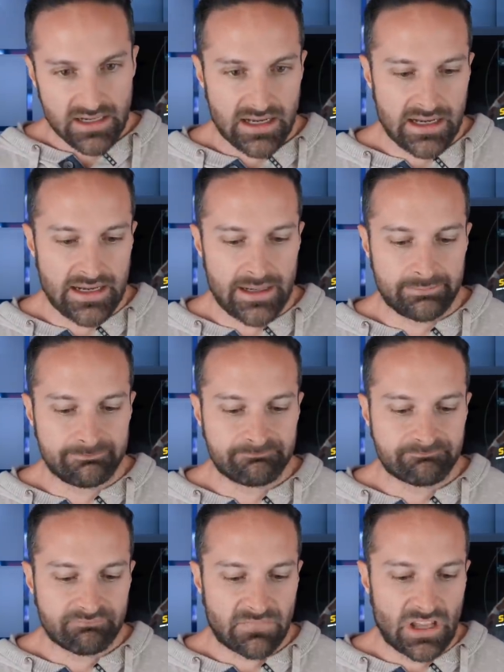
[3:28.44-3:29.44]
um,
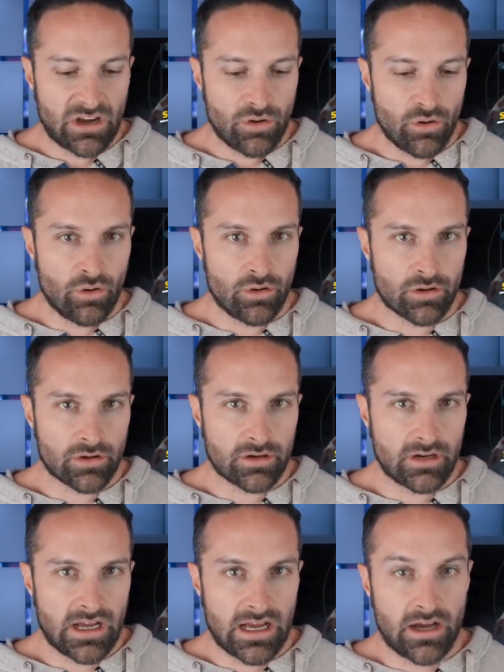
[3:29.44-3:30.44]
or
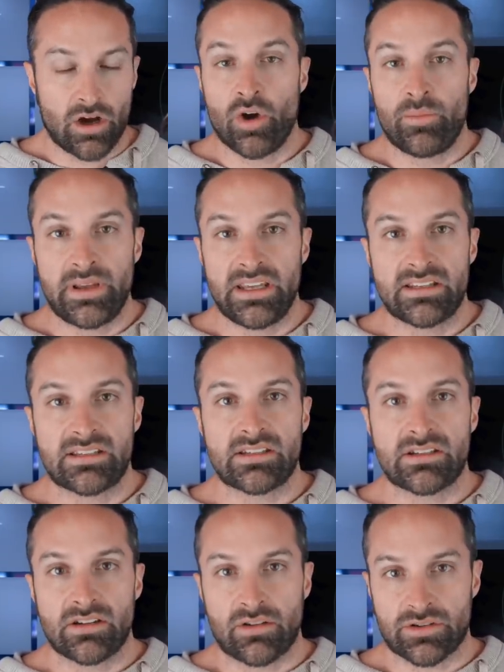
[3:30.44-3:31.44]
uh, obese
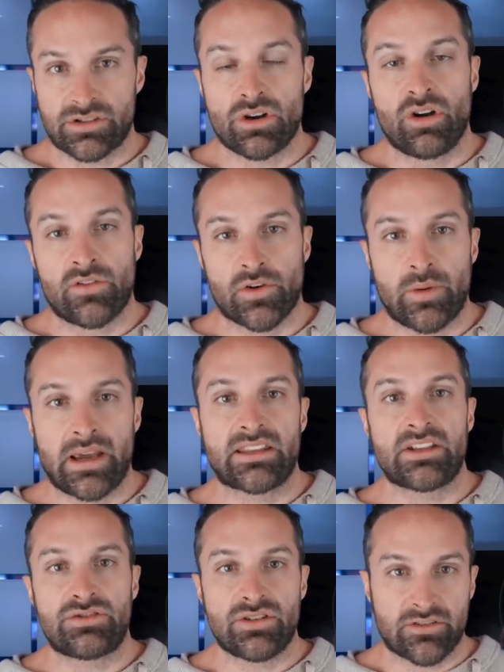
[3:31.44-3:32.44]
or so overweight
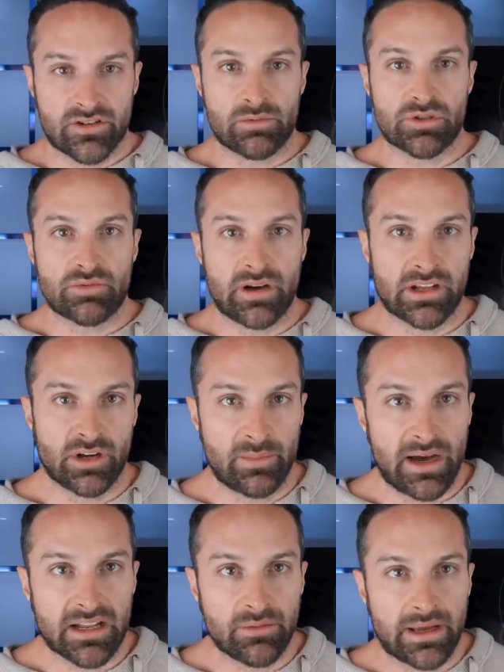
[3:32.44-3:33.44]
that you have trouble squatting your
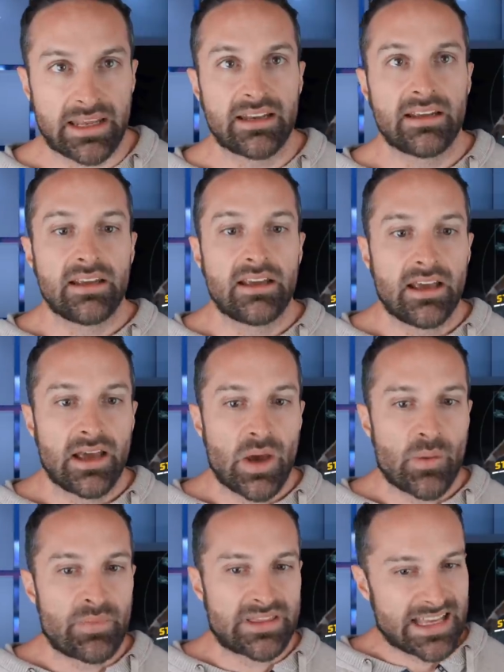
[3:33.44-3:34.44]
body weight.
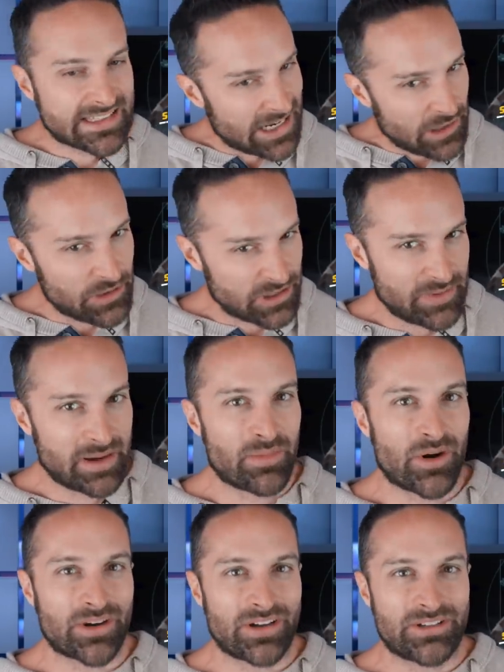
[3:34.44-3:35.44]
But that's not who it's being
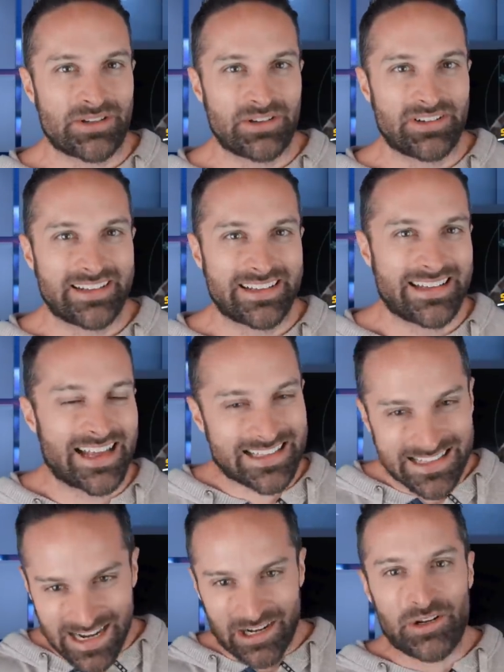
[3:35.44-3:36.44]
marketed to. That's
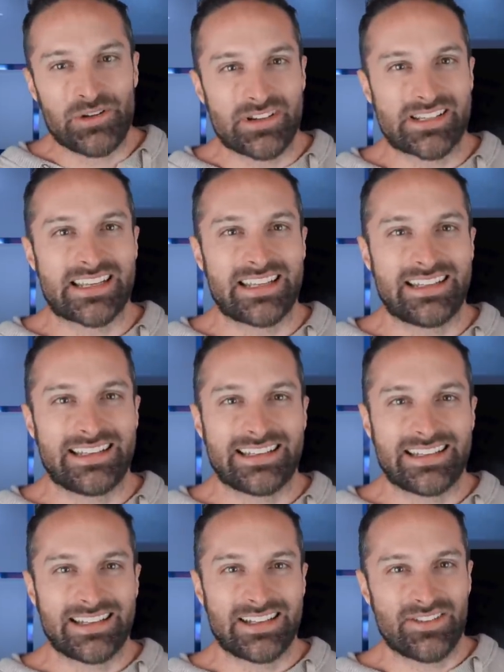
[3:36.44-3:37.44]
not who is in
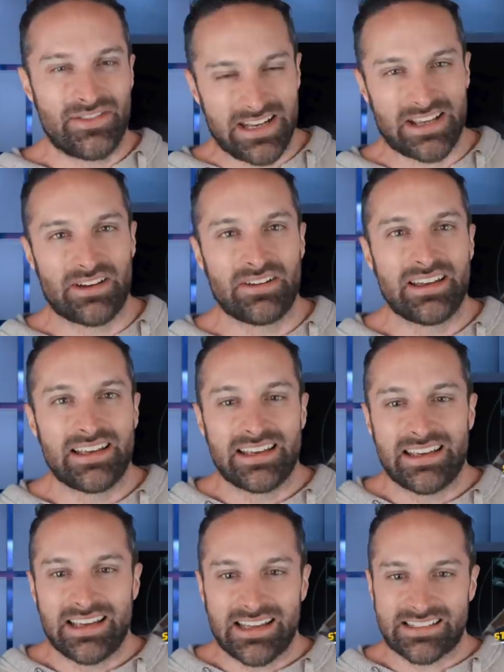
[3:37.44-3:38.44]
the video.
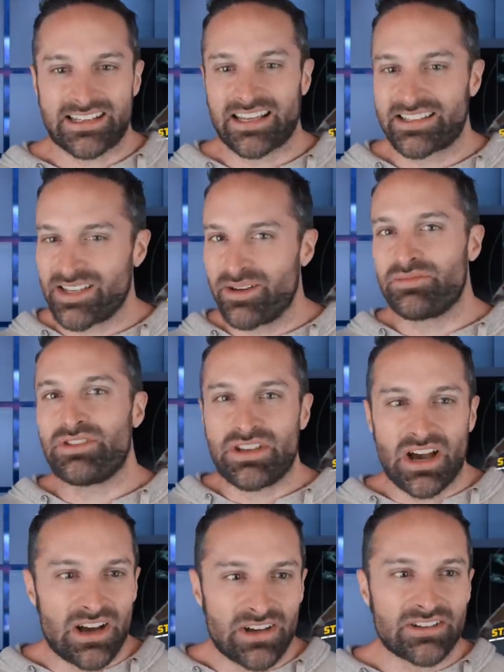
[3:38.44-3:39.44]
It's like some
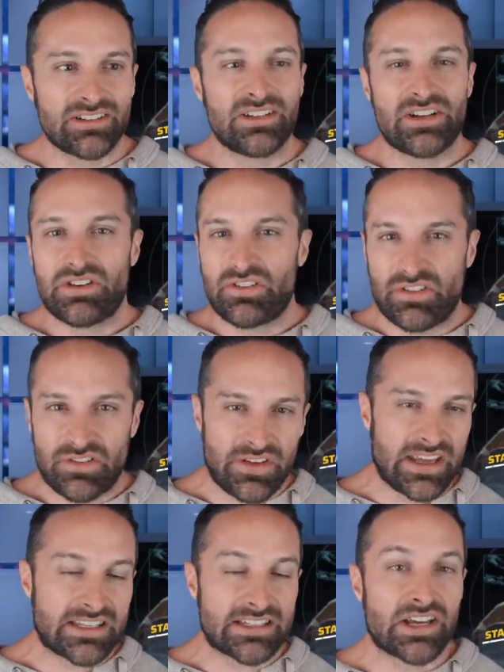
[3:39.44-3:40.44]
young,
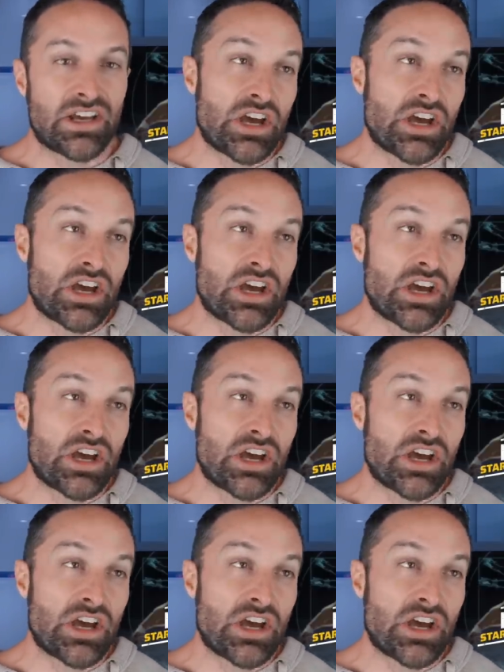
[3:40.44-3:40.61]
fit,